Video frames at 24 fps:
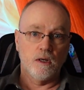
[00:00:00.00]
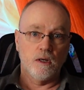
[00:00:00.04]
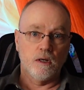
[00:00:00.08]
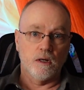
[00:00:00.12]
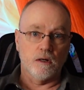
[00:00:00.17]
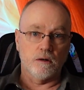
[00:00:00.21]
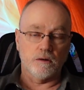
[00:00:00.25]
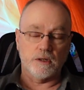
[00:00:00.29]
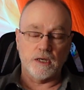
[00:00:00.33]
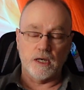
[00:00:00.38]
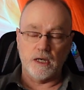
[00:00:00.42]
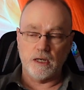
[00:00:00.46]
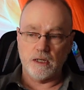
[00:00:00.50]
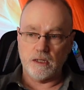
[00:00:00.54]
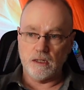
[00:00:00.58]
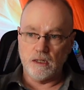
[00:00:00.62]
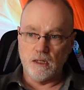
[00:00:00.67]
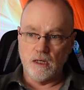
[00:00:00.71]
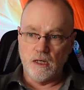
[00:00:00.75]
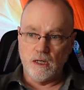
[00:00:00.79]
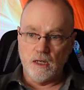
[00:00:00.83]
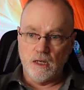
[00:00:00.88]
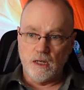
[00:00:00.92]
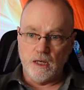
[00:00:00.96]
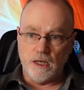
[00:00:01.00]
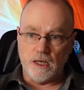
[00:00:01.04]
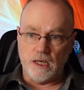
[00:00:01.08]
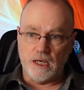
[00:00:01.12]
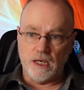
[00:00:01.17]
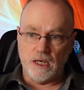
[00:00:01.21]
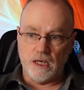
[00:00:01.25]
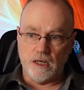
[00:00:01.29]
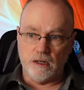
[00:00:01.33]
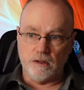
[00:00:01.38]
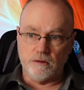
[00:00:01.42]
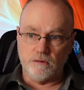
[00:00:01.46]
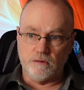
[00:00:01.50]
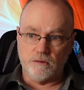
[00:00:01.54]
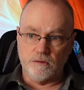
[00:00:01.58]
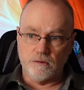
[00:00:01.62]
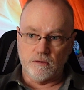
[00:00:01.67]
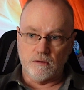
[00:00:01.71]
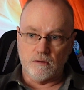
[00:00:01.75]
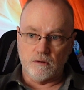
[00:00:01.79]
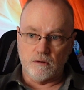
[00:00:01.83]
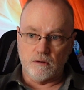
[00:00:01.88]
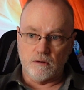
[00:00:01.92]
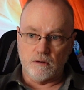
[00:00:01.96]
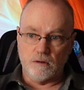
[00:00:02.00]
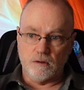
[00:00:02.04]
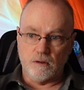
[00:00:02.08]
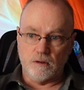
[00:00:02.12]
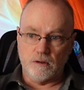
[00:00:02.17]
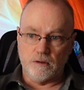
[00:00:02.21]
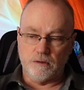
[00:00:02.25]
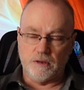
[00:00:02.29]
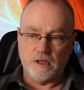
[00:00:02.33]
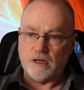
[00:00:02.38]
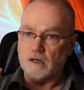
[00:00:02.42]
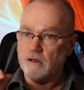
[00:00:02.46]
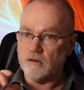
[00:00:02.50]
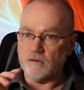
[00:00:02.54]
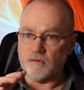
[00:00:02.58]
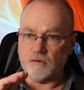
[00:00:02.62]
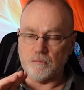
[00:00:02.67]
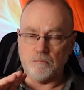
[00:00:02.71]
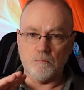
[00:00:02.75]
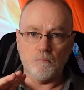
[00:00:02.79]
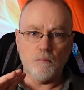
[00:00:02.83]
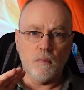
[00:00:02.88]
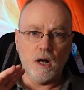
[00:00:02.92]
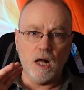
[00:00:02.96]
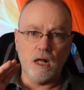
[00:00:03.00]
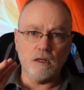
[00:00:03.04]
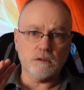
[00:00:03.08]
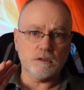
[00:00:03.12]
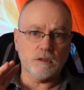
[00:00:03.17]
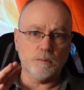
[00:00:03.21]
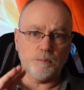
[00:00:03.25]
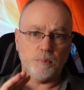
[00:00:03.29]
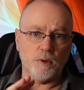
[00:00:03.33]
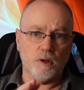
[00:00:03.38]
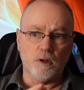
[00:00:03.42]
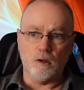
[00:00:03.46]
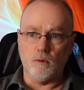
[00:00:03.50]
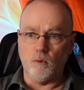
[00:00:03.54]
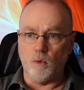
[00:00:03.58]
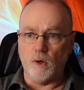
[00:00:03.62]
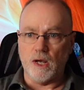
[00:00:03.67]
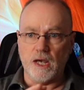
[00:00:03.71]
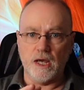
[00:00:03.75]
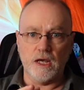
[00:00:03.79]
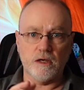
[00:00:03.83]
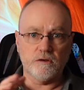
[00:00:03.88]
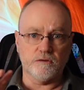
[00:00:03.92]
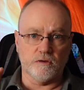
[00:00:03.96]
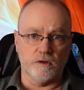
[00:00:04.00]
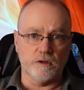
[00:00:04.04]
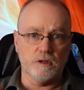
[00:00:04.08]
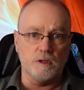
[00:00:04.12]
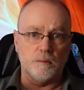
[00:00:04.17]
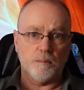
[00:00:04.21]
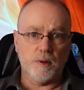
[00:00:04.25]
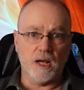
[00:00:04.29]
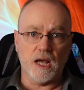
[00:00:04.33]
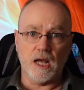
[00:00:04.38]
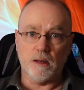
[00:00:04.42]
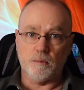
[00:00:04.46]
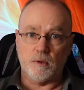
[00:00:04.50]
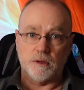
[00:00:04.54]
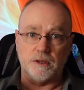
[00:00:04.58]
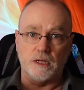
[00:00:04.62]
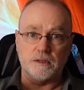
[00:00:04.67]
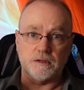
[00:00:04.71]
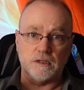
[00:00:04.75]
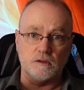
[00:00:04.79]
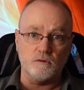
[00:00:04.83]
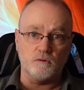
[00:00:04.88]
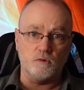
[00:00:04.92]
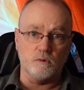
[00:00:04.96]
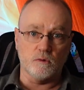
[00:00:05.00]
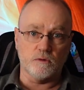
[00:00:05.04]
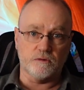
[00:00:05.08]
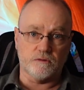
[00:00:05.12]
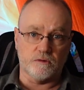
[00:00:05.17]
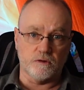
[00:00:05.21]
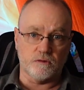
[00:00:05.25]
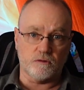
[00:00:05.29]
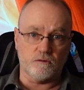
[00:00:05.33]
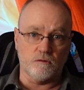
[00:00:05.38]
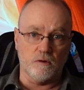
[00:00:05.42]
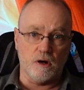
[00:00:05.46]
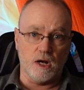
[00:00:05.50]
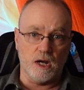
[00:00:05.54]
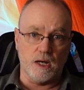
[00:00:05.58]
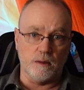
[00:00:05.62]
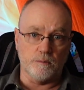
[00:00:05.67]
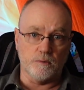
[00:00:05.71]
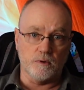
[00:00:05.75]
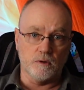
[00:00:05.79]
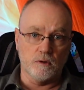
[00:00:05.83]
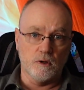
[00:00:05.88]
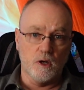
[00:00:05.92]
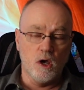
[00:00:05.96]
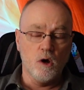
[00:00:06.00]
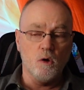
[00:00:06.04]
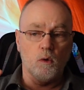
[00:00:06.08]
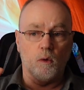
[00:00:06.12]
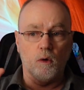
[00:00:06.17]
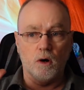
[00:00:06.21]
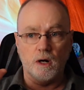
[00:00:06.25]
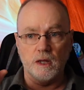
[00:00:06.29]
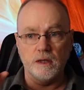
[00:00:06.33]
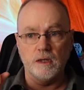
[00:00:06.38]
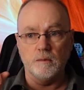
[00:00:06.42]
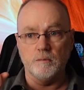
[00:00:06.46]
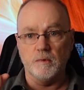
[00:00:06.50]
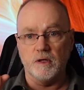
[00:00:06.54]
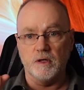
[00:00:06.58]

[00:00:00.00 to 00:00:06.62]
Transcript: Okay? And there's multiple ways in the Bible that this was described. One of them